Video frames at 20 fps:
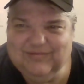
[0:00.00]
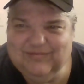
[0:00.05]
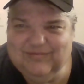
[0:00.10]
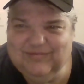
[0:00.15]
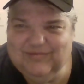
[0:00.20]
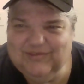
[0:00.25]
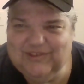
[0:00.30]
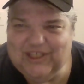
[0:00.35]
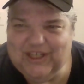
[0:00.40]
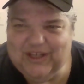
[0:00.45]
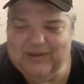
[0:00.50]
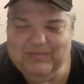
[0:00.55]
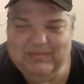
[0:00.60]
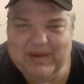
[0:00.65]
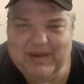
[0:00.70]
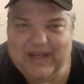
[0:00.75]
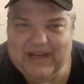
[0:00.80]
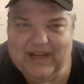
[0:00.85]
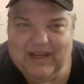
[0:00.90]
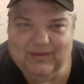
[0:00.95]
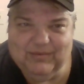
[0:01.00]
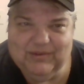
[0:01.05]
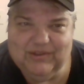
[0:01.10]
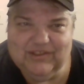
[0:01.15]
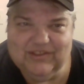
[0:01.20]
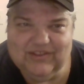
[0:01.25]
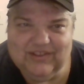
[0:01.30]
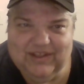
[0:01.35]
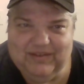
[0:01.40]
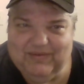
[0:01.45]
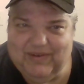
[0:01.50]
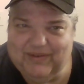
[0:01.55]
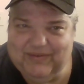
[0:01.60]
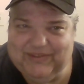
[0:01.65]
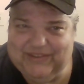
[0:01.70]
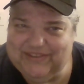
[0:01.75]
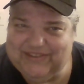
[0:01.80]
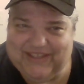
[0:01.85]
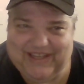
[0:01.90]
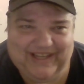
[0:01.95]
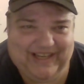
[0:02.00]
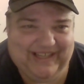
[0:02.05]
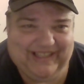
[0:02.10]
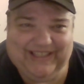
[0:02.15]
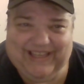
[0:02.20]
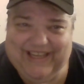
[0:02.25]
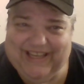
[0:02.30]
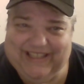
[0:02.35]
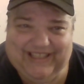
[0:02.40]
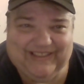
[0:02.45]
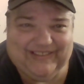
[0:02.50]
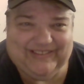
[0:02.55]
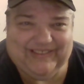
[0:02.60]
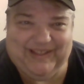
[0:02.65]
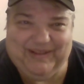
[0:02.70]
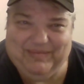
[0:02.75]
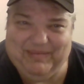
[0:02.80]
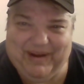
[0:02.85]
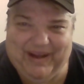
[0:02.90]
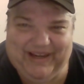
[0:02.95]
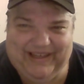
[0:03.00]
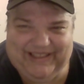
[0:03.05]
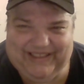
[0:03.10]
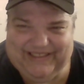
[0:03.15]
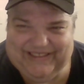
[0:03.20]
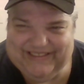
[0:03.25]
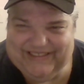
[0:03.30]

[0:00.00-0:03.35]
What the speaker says: Cher and Bette, I would just leave off to the side. I can't kill anybody.